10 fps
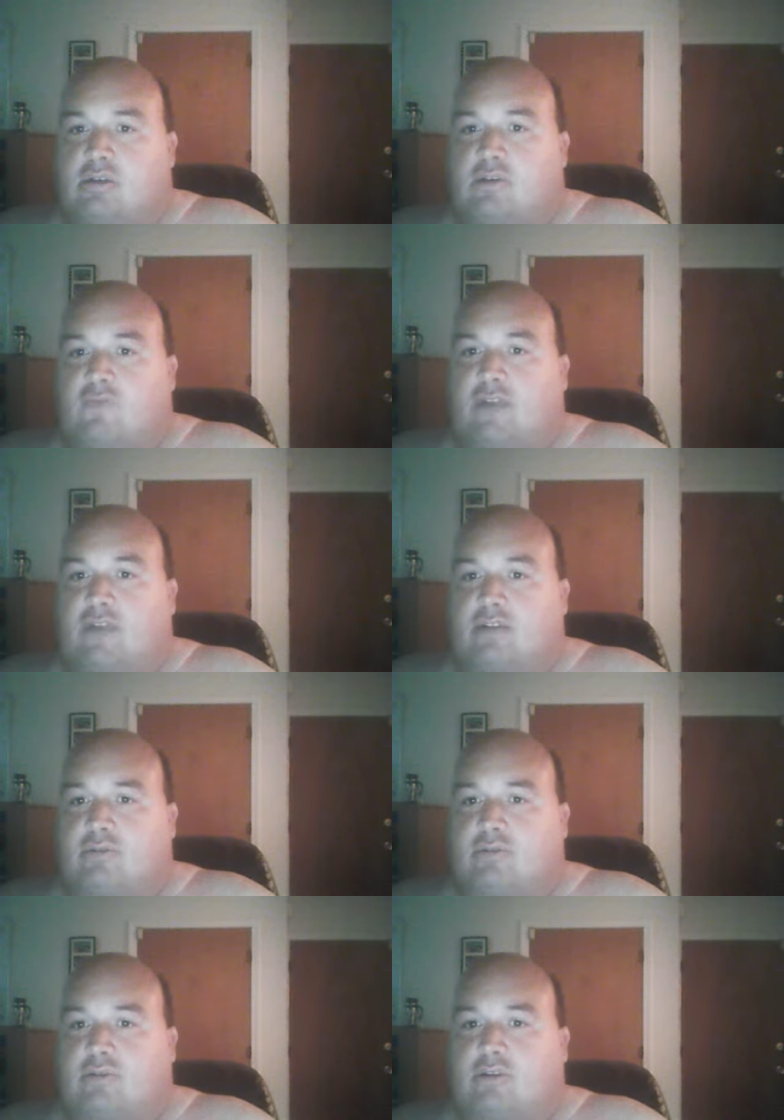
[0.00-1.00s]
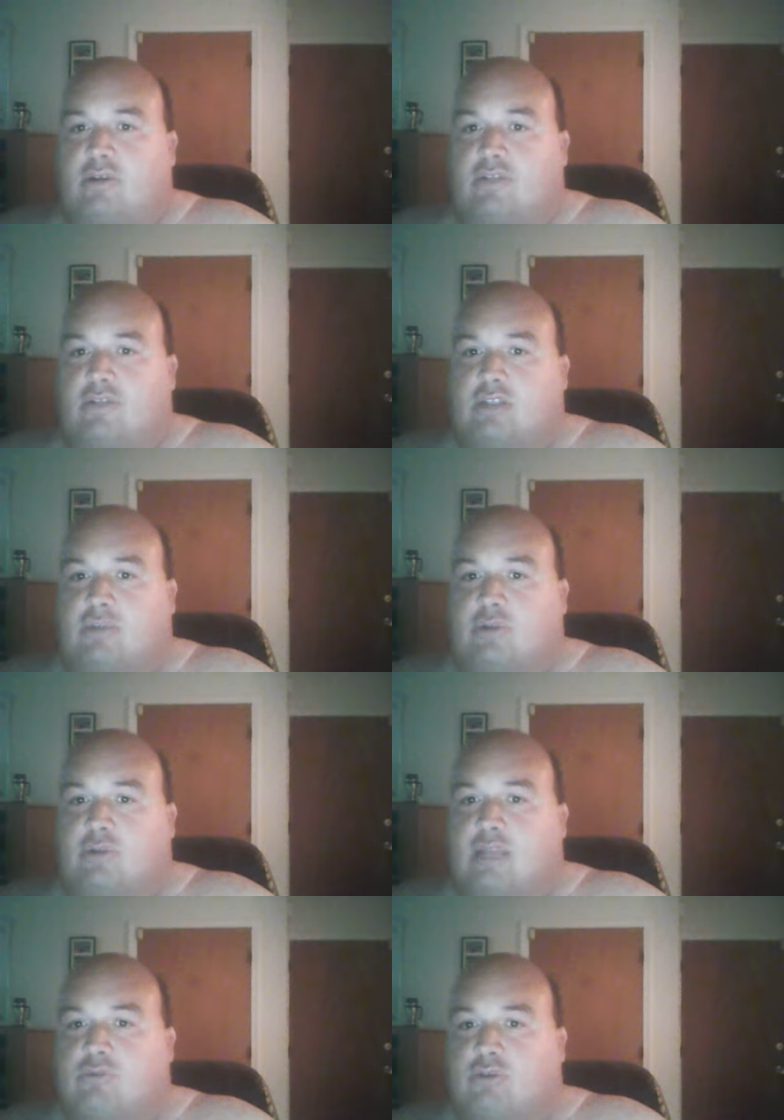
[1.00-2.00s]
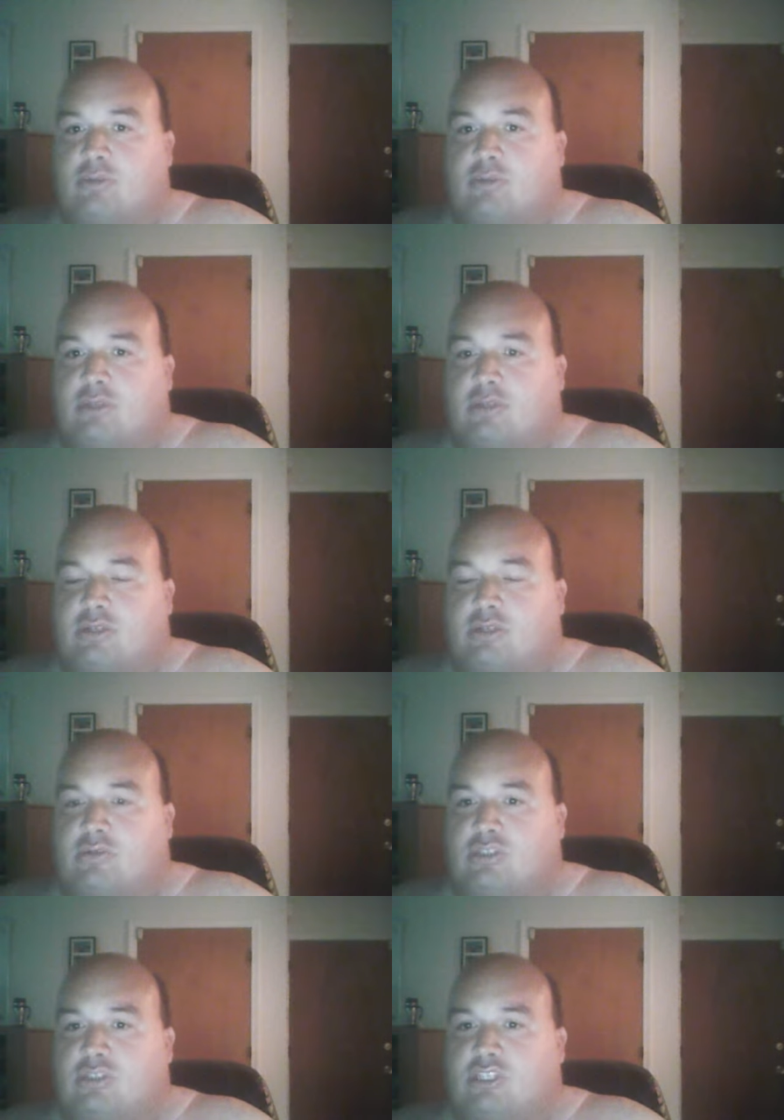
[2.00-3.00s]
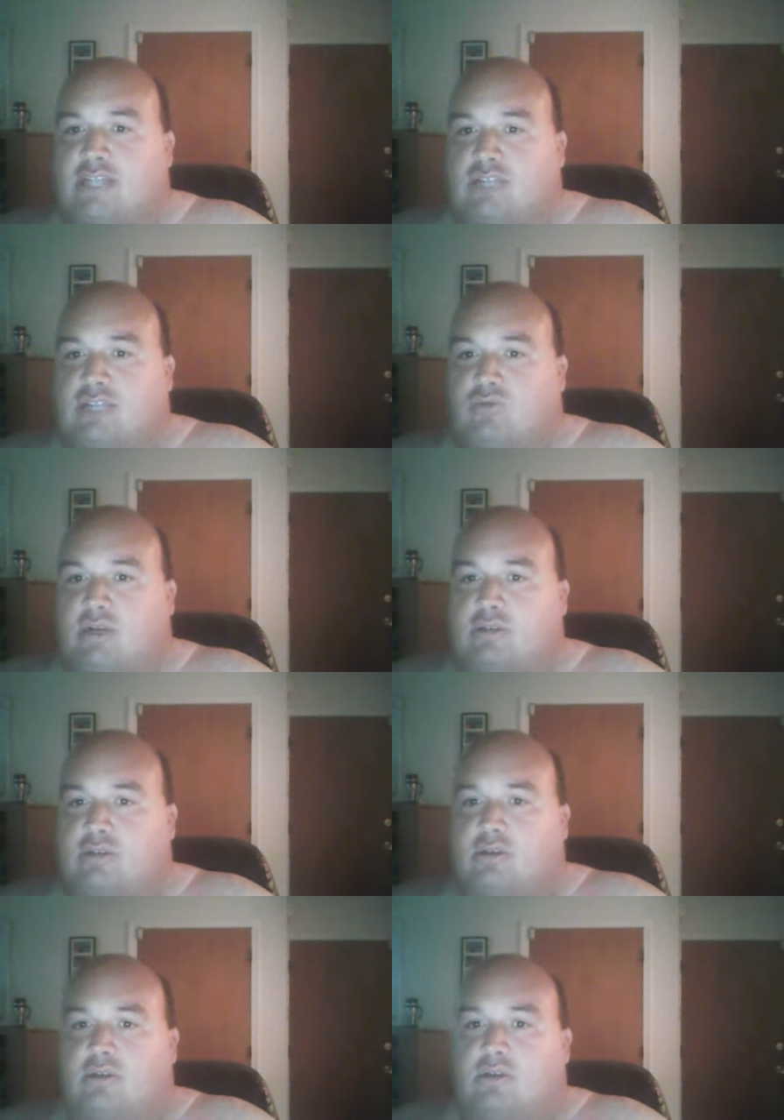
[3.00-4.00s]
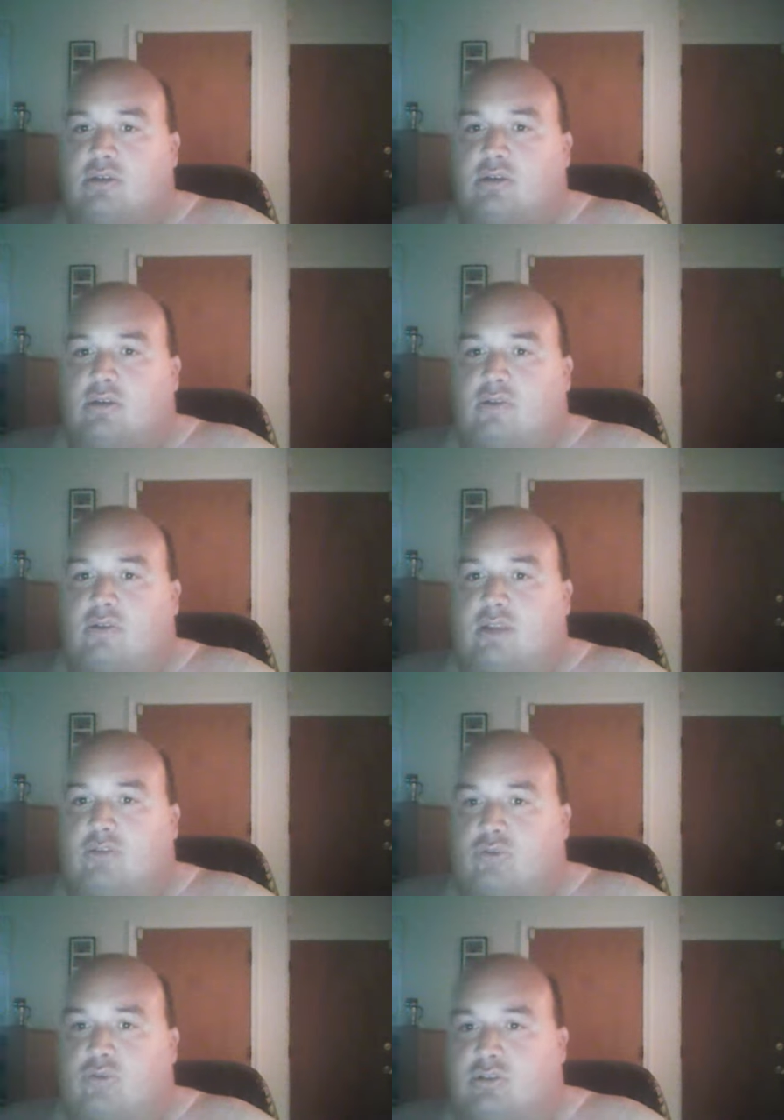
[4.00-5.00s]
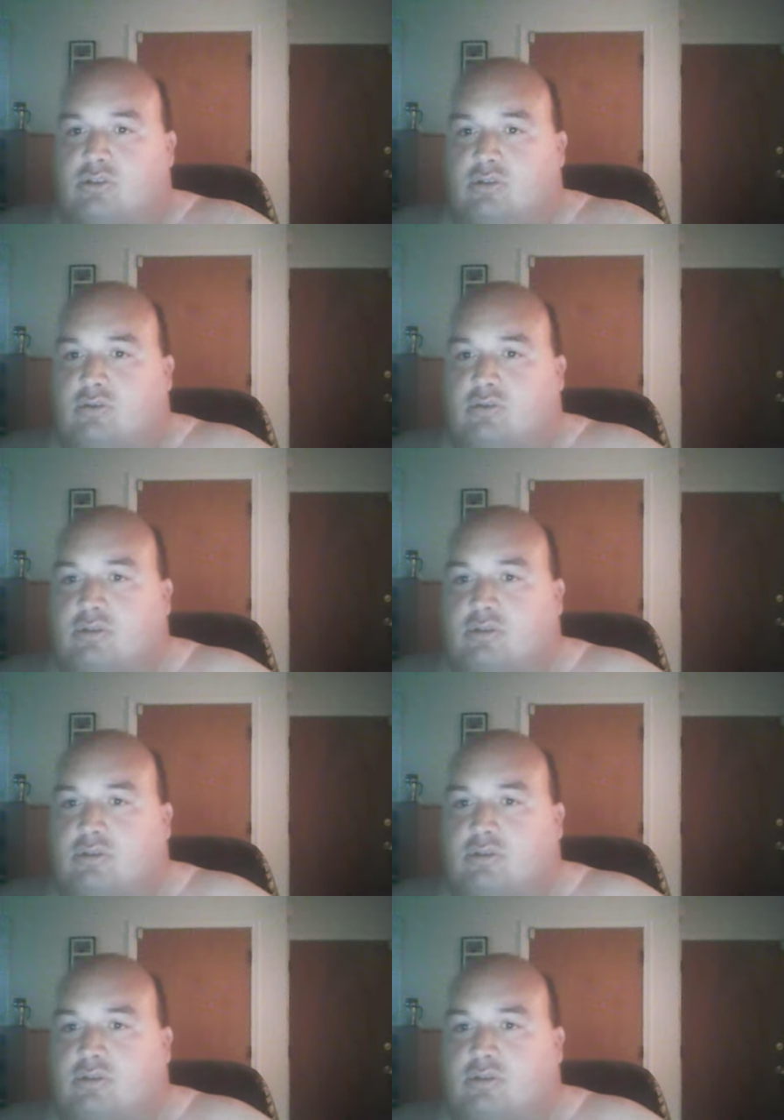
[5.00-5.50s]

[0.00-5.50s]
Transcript: Final of a double. Game two of a double here which the Nats won three to two.